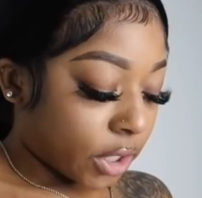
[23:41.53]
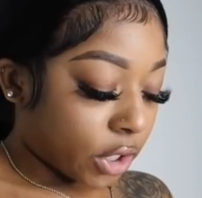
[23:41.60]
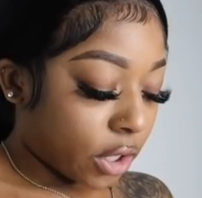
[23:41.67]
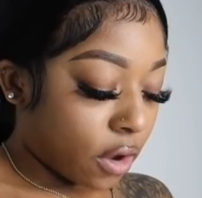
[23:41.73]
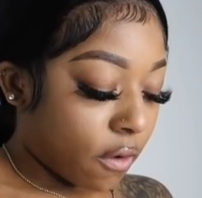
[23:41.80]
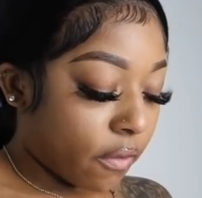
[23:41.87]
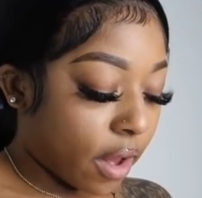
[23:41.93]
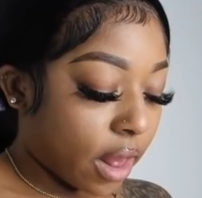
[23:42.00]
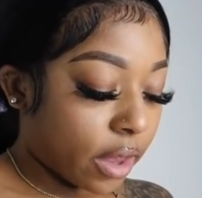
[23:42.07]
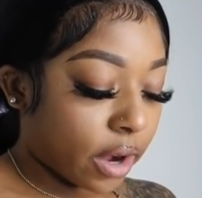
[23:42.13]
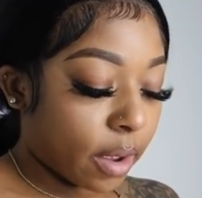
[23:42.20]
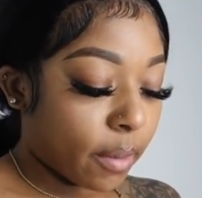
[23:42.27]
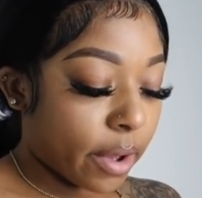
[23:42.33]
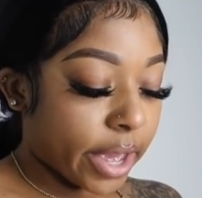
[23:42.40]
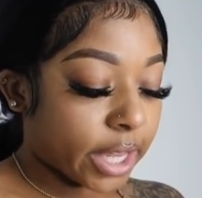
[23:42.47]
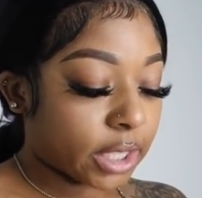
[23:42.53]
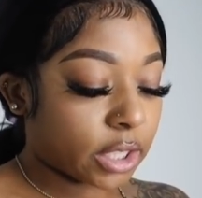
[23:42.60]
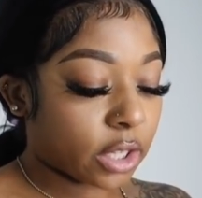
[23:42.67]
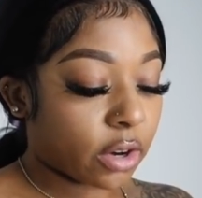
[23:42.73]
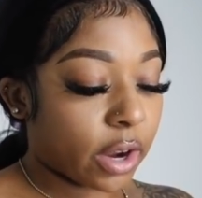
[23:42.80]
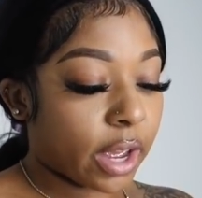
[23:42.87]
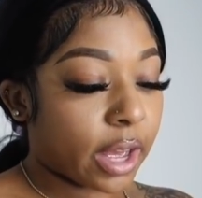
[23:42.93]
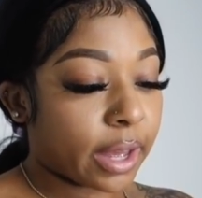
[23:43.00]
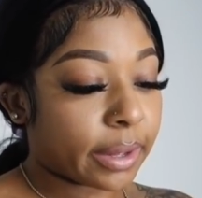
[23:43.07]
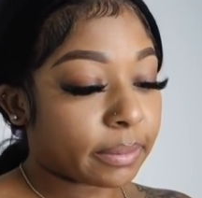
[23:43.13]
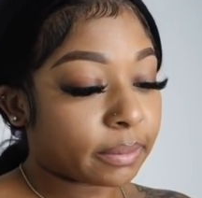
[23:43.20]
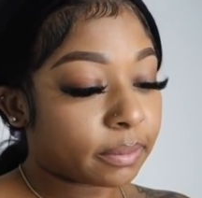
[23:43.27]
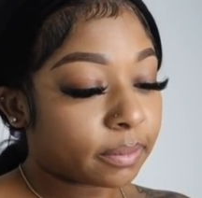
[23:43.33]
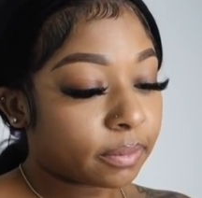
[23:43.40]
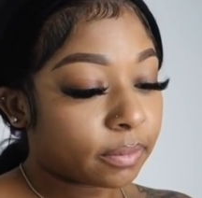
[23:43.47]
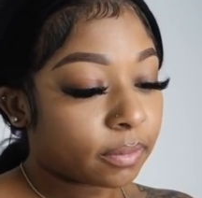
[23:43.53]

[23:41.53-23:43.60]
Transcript: sure you follow them on Instagram.